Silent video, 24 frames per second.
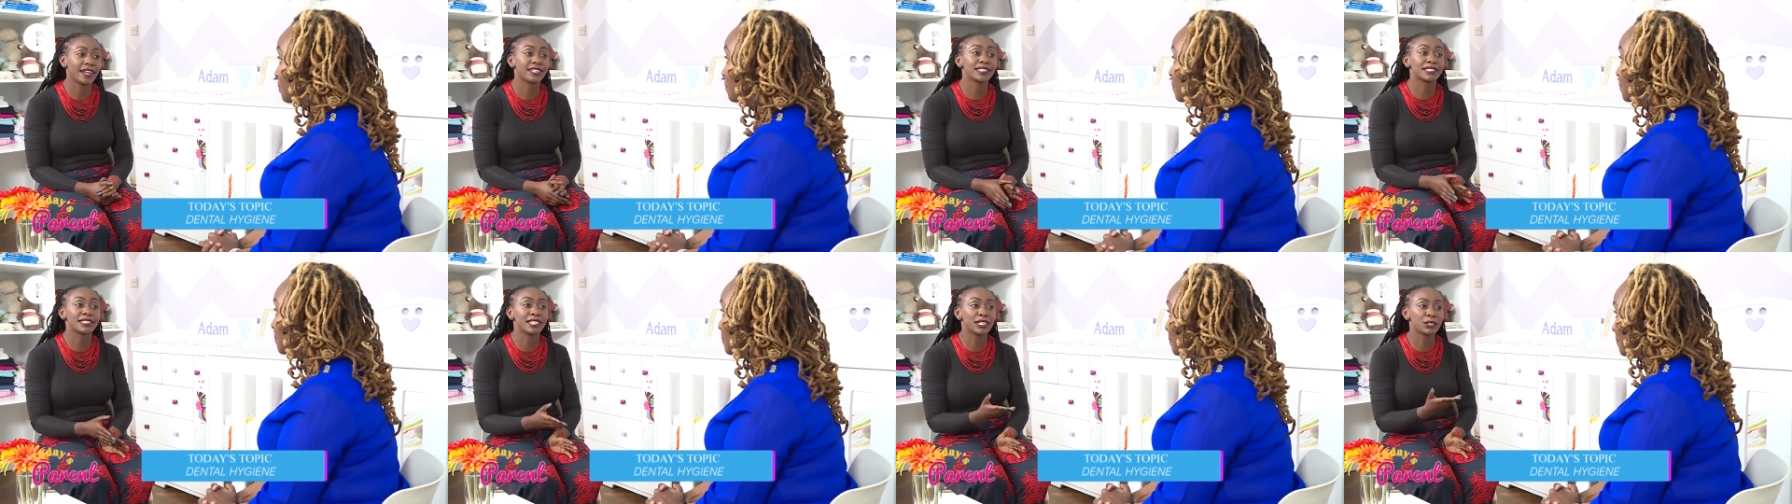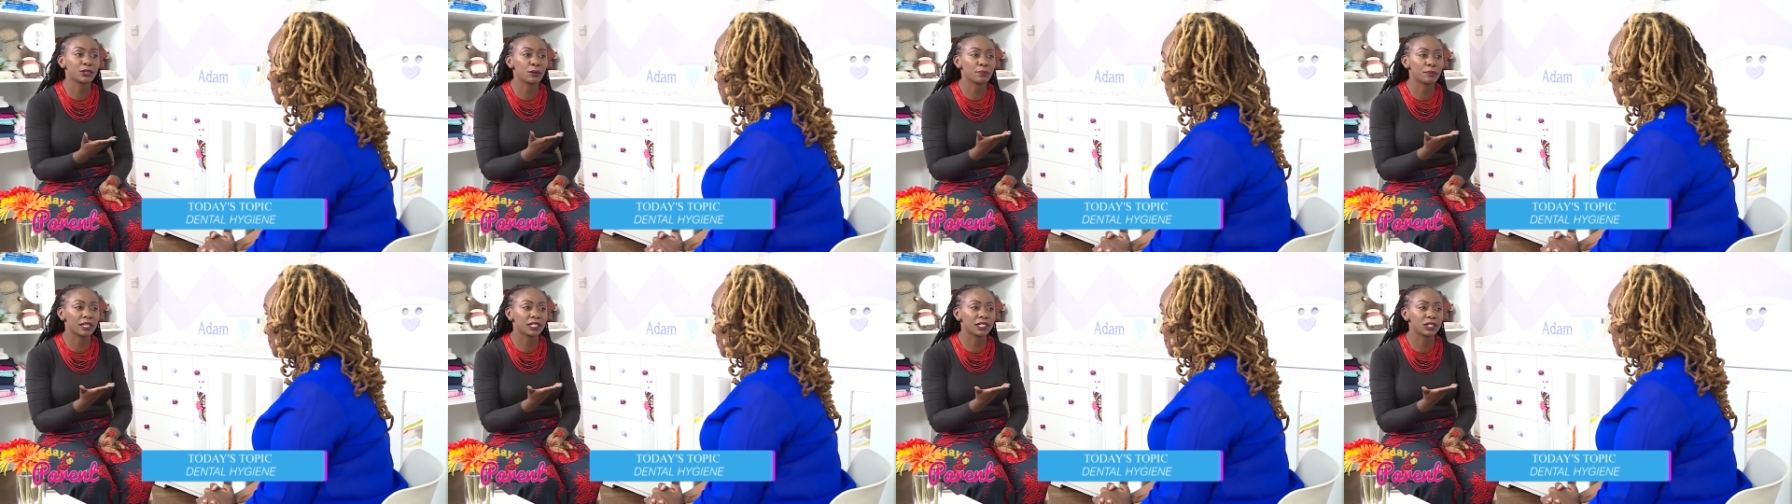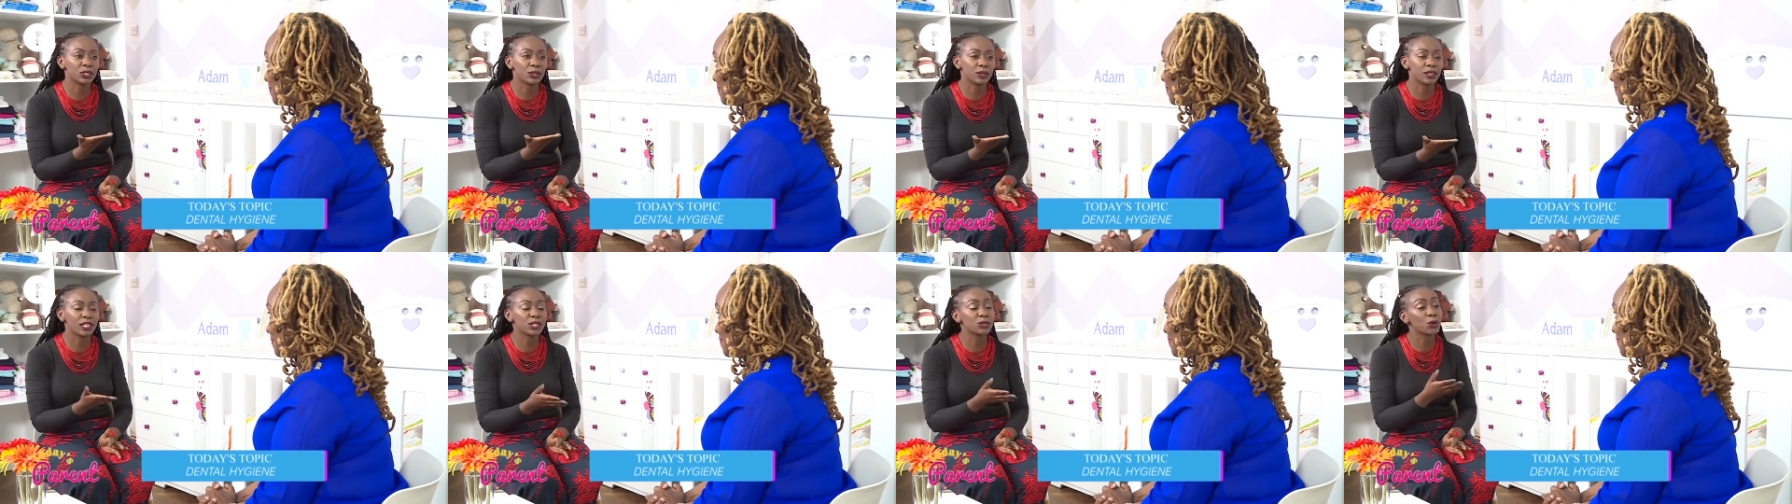As dental
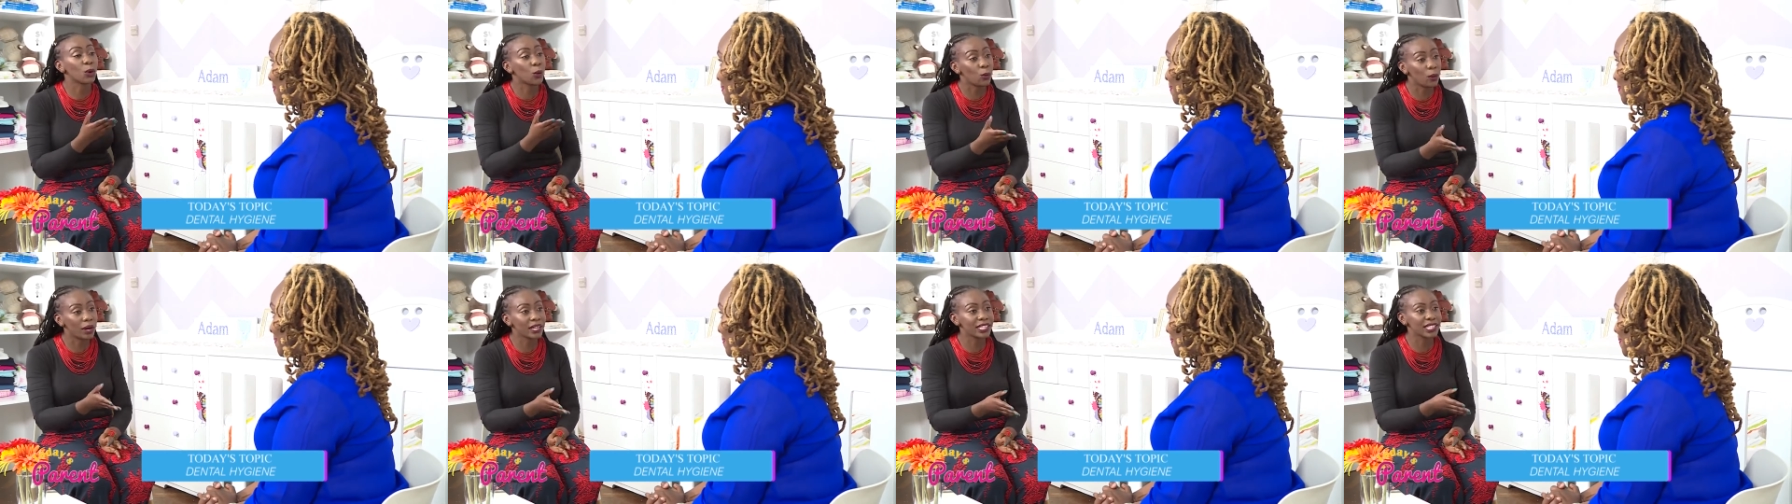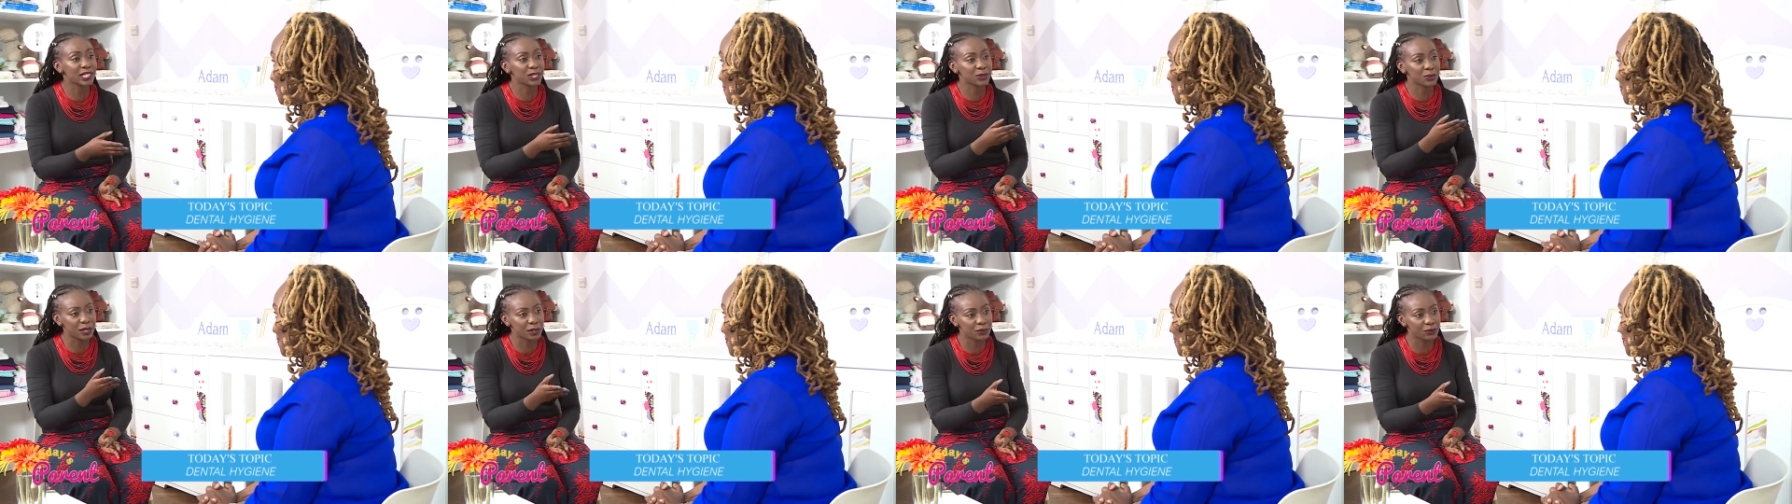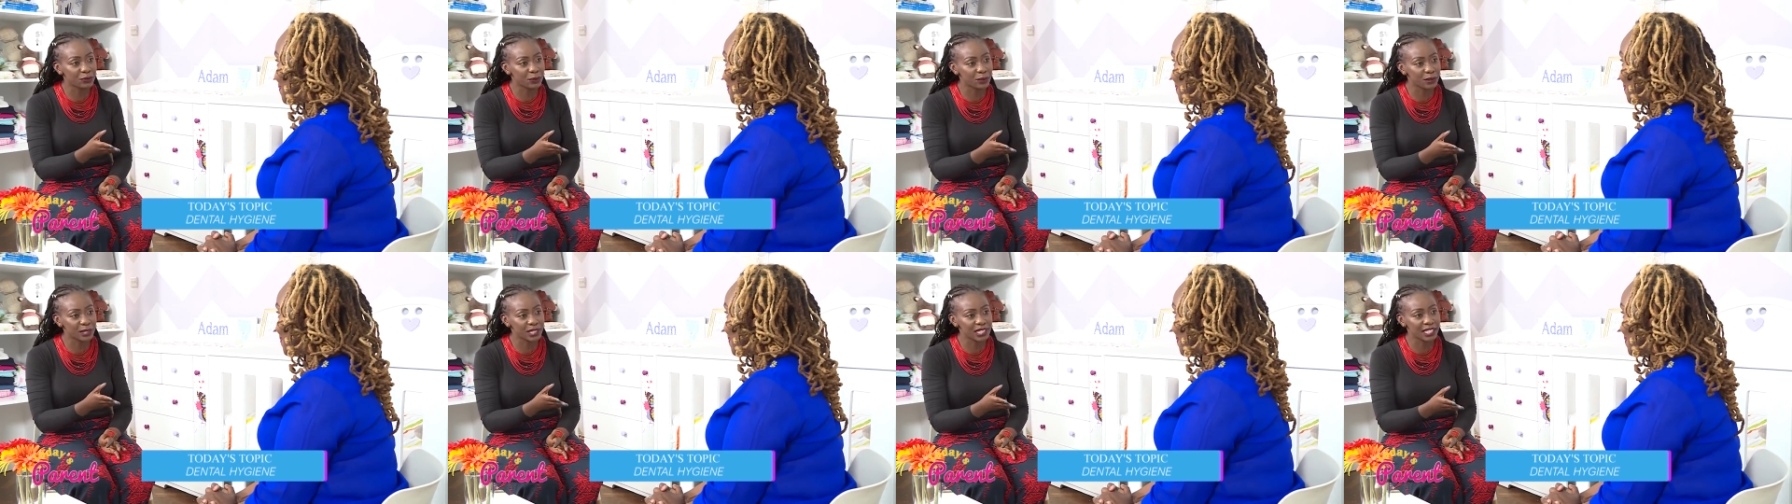practitioners, your work is to
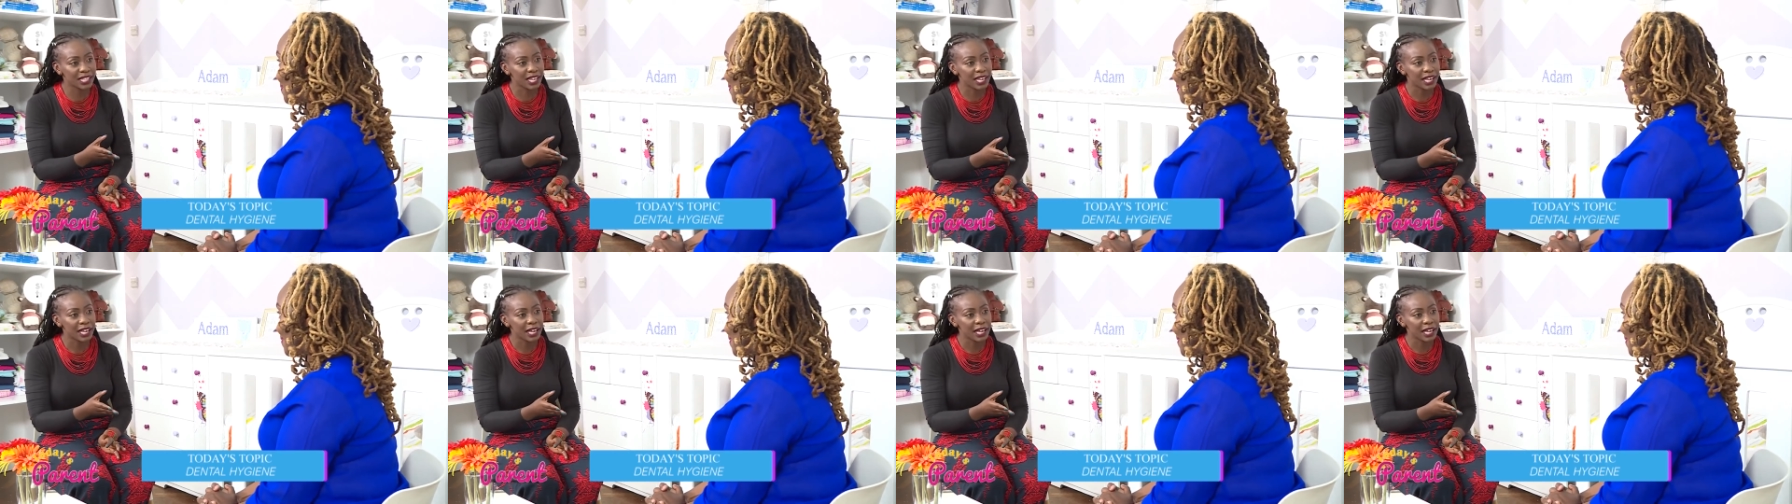enforce.